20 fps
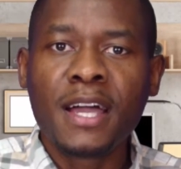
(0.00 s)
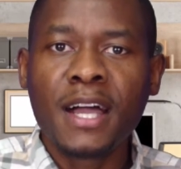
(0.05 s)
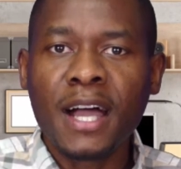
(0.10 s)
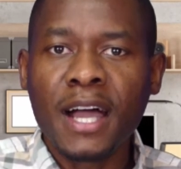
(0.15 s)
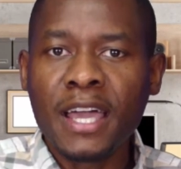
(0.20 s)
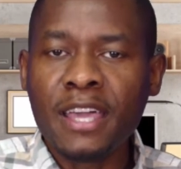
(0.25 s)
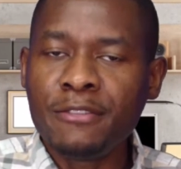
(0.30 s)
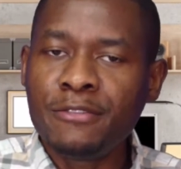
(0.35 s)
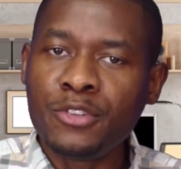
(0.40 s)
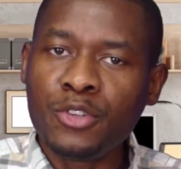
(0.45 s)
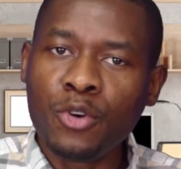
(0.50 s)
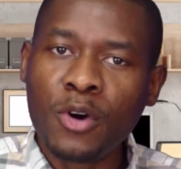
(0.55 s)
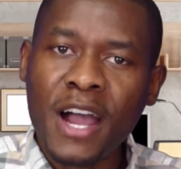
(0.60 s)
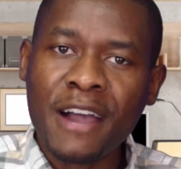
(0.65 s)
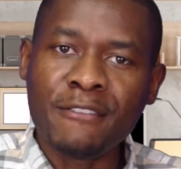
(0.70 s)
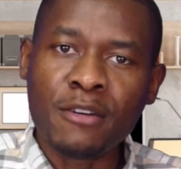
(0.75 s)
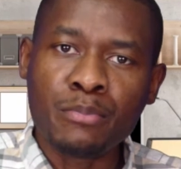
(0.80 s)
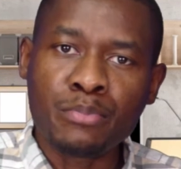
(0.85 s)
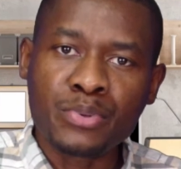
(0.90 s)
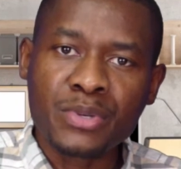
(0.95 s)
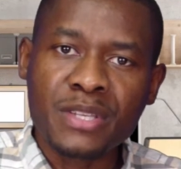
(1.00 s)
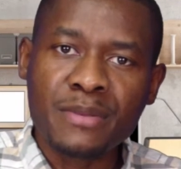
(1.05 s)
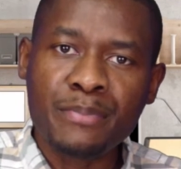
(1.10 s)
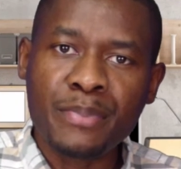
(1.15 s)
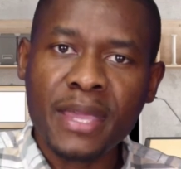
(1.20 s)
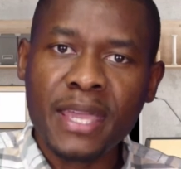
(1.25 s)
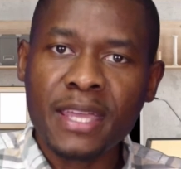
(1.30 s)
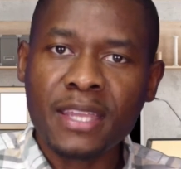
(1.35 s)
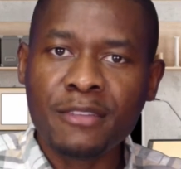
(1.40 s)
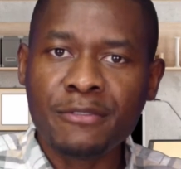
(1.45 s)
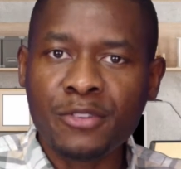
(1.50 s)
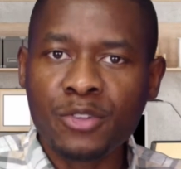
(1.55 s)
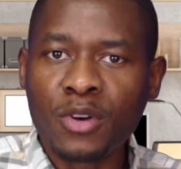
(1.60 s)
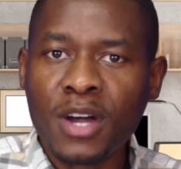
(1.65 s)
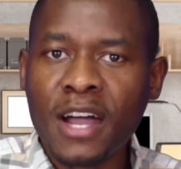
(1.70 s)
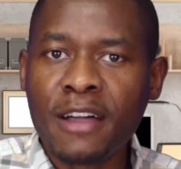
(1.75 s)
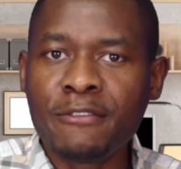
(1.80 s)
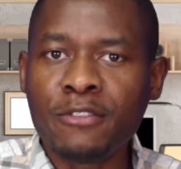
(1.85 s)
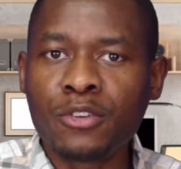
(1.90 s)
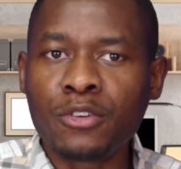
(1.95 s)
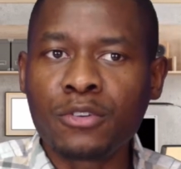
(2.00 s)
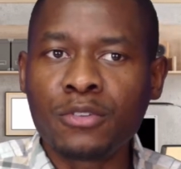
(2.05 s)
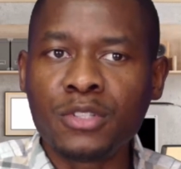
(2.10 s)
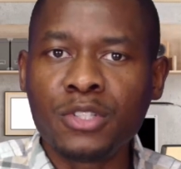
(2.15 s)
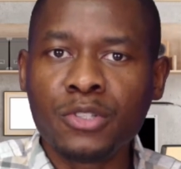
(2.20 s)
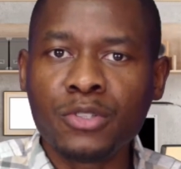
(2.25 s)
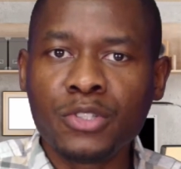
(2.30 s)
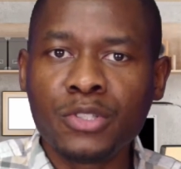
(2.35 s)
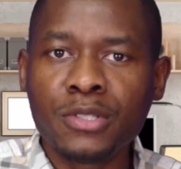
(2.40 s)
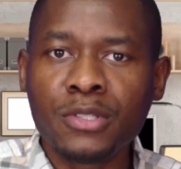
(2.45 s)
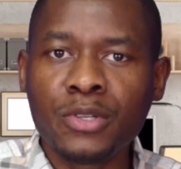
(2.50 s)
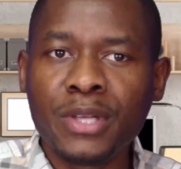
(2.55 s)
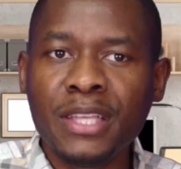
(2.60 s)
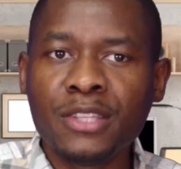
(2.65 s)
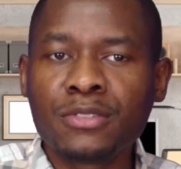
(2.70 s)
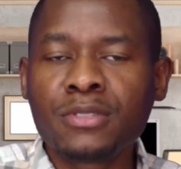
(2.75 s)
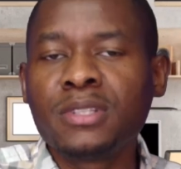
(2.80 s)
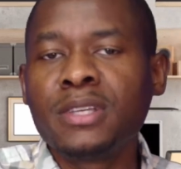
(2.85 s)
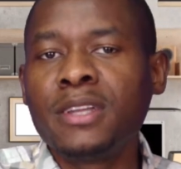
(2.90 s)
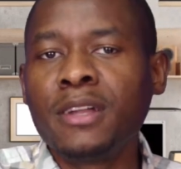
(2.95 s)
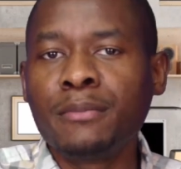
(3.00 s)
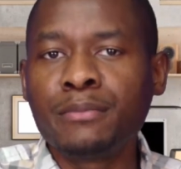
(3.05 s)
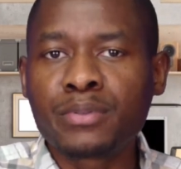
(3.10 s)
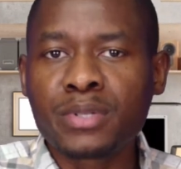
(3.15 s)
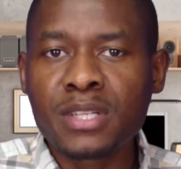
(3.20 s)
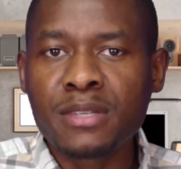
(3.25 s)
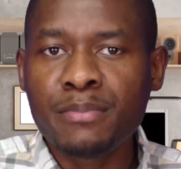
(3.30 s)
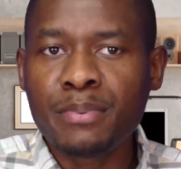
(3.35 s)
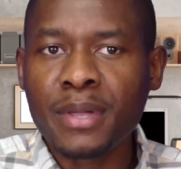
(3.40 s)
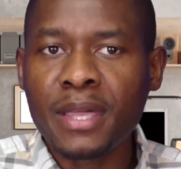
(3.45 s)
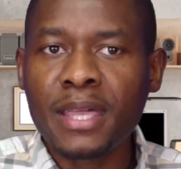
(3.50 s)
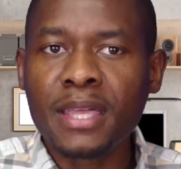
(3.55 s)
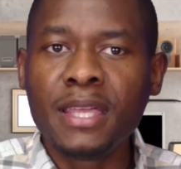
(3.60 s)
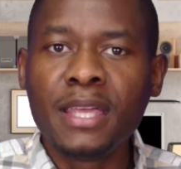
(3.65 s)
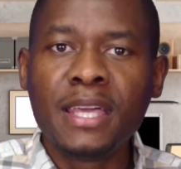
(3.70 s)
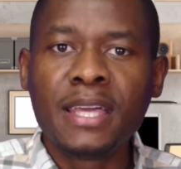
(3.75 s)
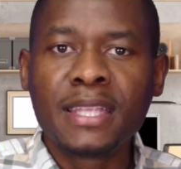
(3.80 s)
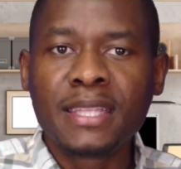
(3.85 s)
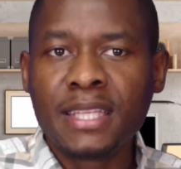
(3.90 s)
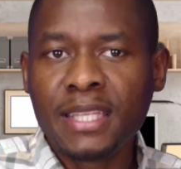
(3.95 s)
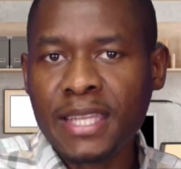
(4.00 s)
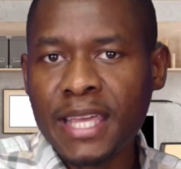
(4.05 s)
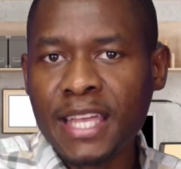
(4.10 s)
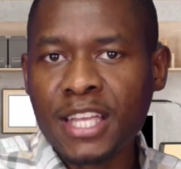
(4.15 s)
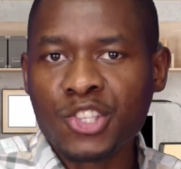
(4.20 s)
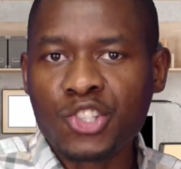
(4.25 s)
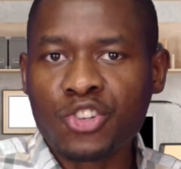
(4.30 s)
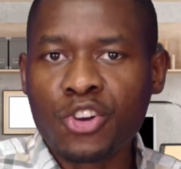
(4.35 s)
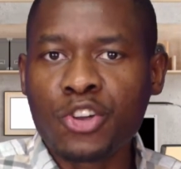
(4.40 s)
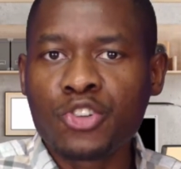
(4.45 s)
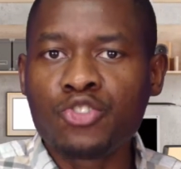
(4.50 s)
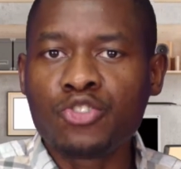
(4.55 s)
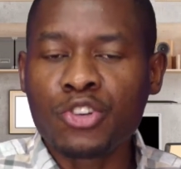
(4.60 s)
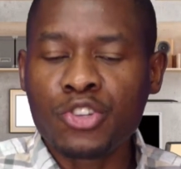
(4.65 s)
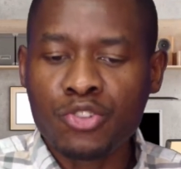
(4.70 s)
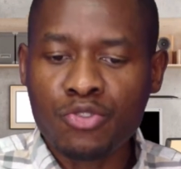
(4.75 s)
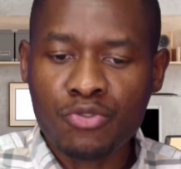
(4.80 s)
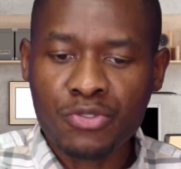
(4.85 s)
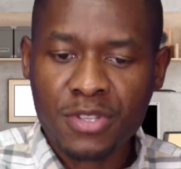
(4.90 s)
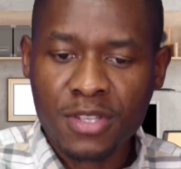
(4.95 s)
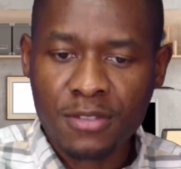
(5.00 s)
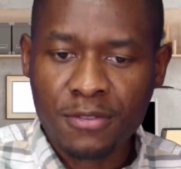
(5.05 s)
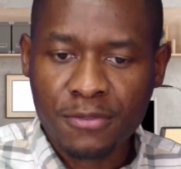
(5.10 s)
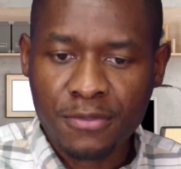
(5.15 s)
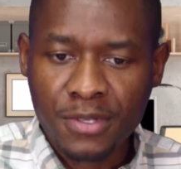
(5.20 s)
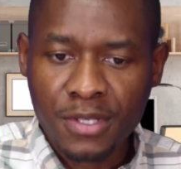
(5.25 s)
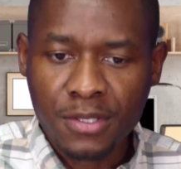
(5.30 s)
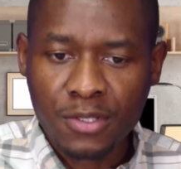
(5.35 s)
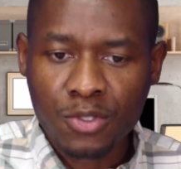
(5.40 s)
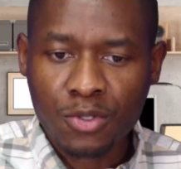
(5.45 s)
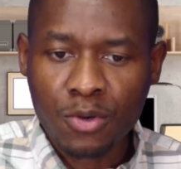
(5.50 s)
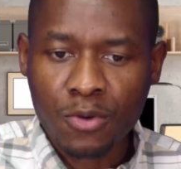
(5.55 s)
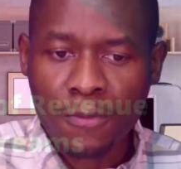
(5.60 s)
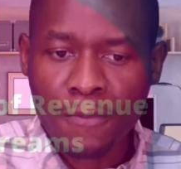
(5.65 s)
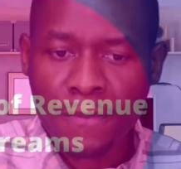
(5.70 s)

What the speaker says: If you don't have a prepaid, if you don't have your internet on prepaid, then they can charge you a usage fee. So